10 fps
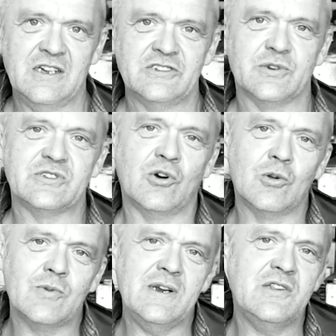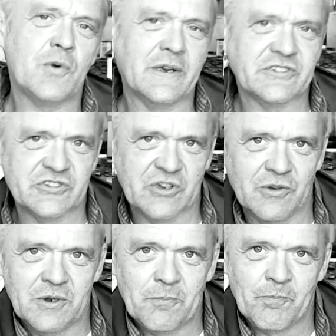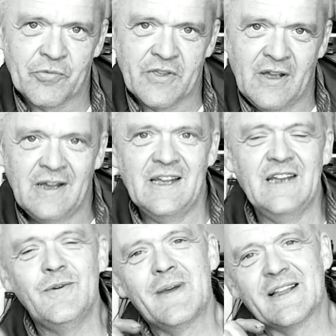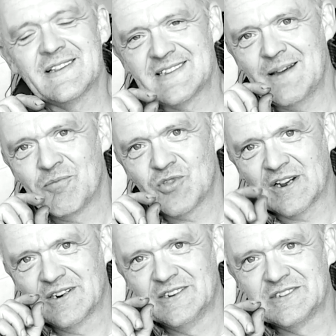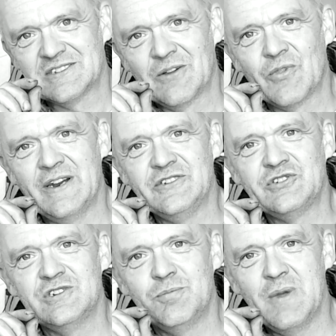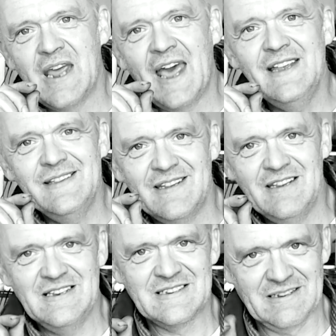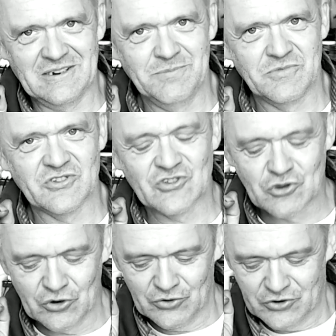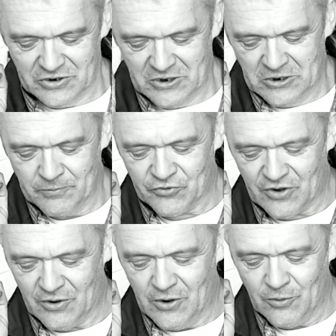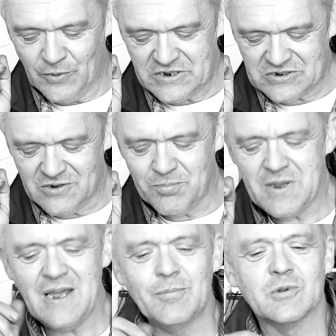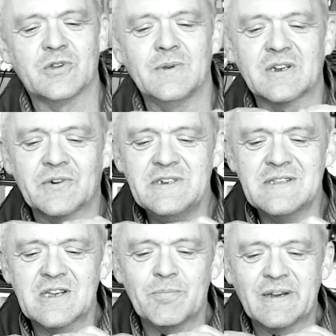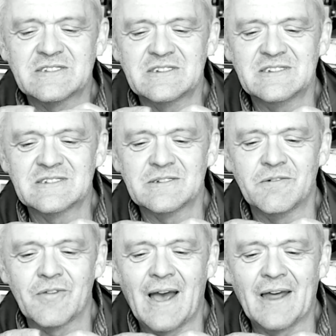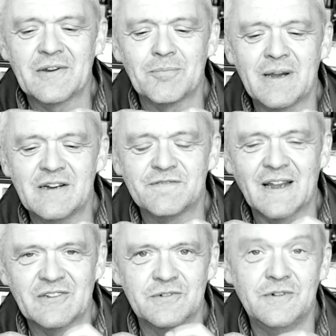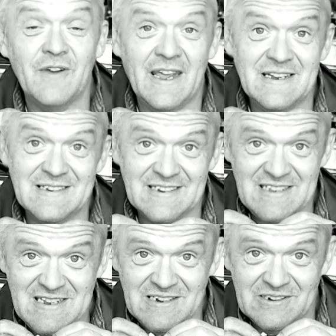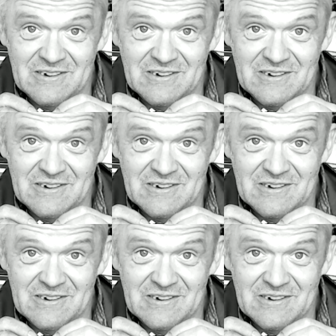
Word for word: So it's already twice as good. If we make it the same thickness, then it should be 18 times as good. So we should be able to increase the capacitance of that by a factor of 18.